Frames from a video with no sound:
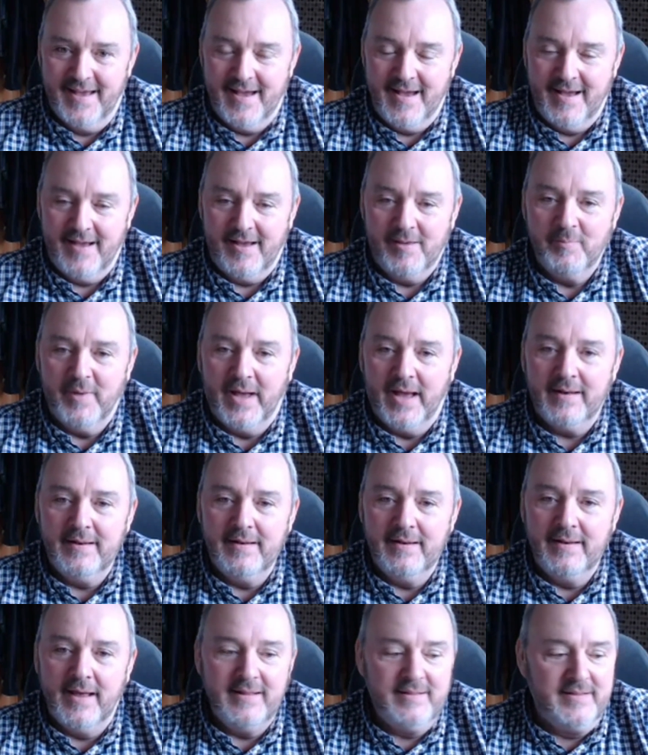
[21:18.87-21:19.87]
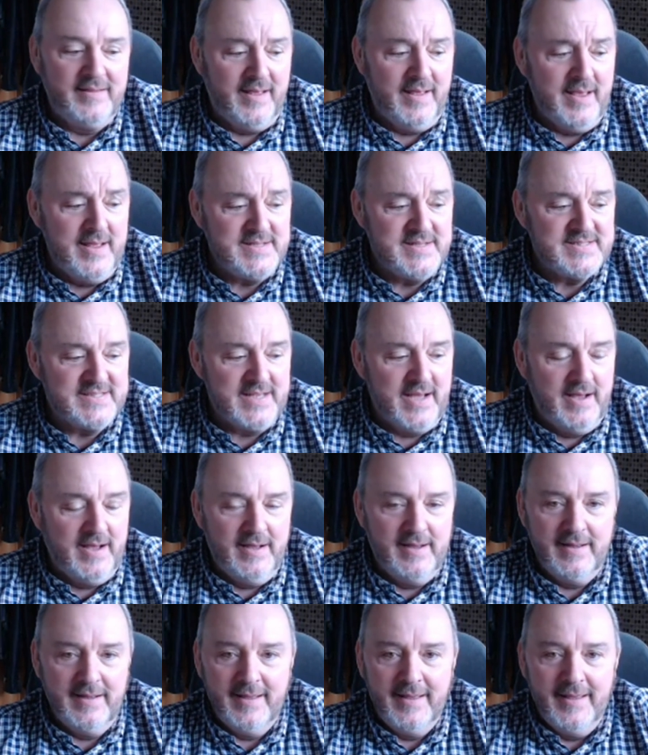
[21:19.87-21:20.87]
And it's
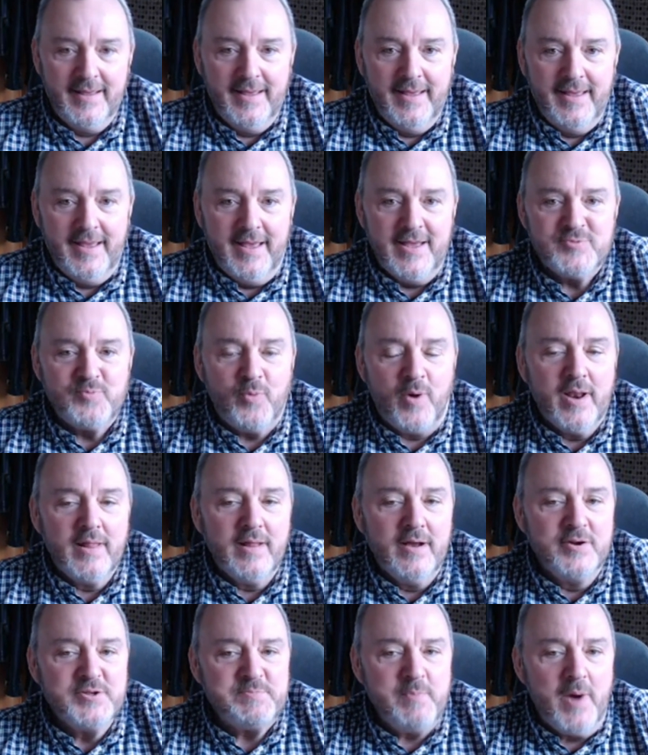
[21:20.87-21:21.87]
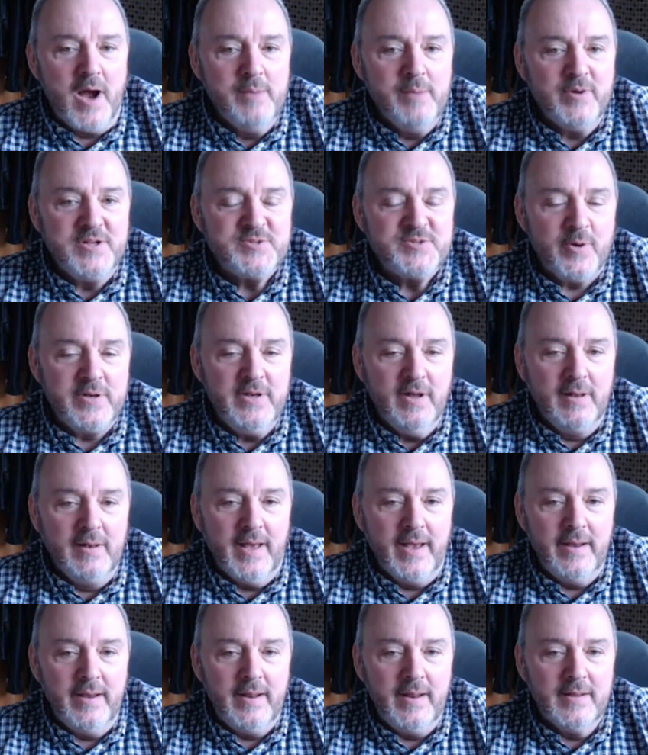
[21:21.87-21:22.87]
one of those moments when you're
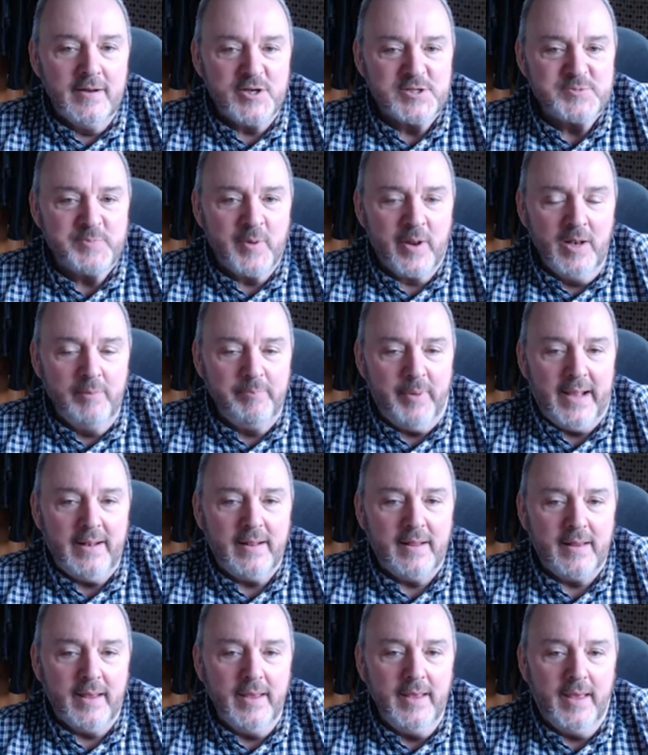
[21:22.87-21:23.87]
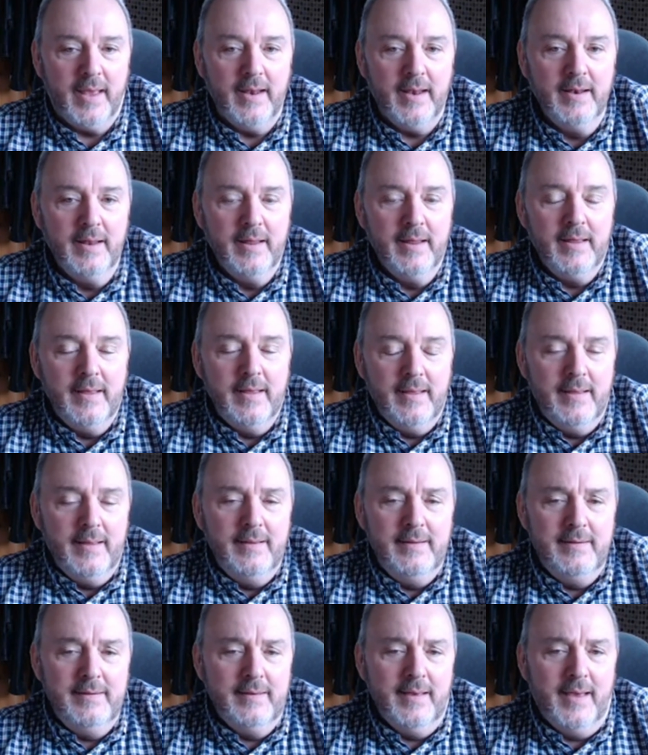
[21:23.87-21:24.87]
laying in a hospital bed thinking,
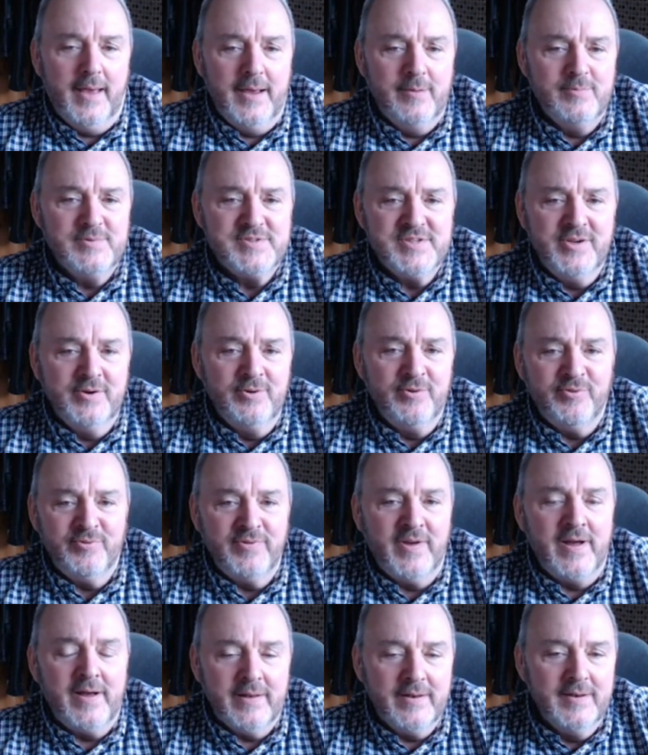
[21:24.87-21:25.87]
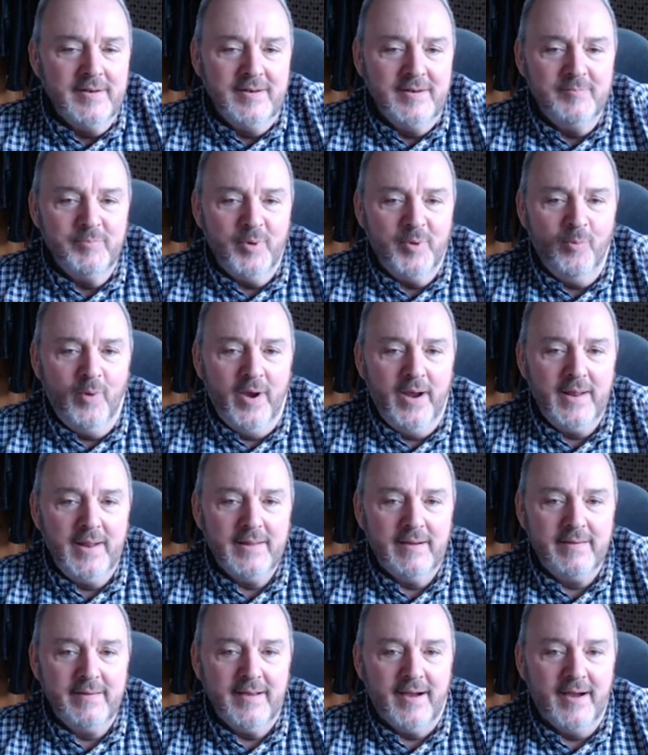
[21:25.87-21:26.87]
yeah, it was good fun, but where
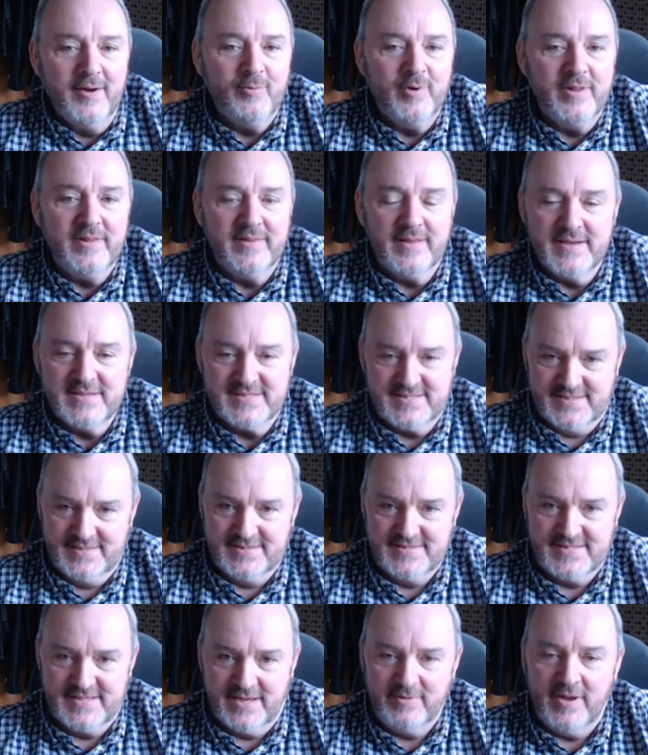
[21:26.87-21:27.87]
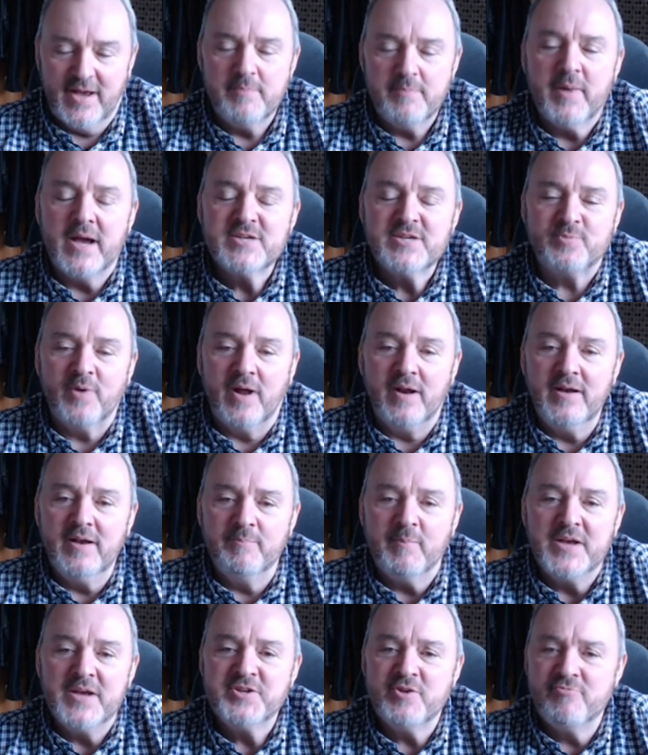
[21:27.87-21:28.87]
did I go with this? So yeah, it makes
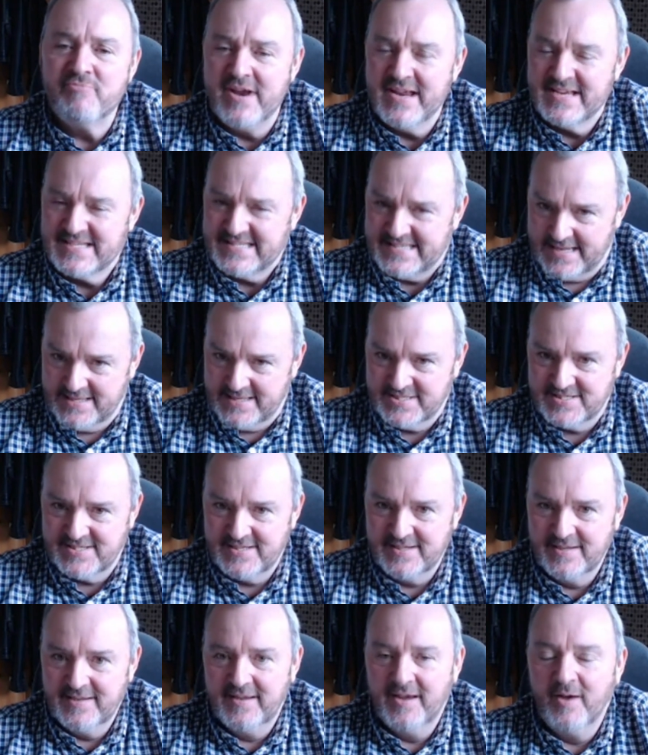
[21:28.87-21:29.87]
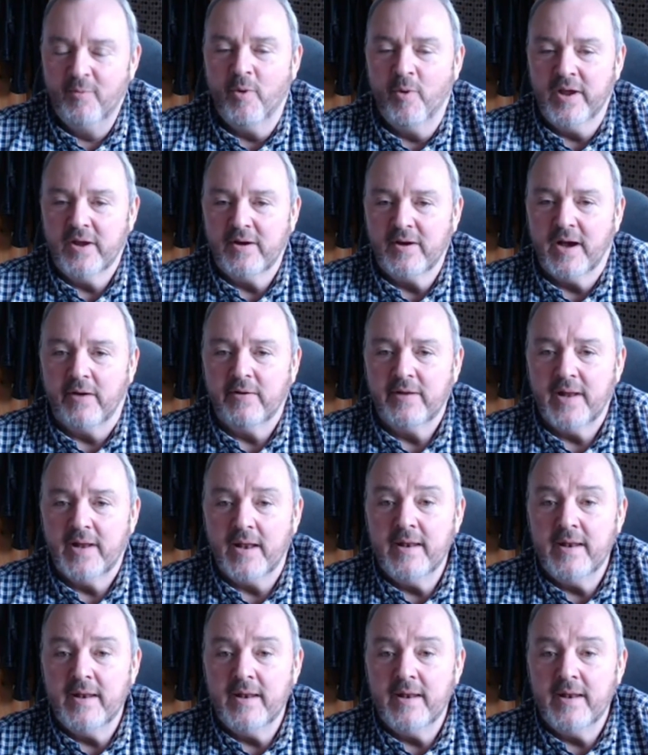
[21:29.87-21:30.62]
you reassess where you're going.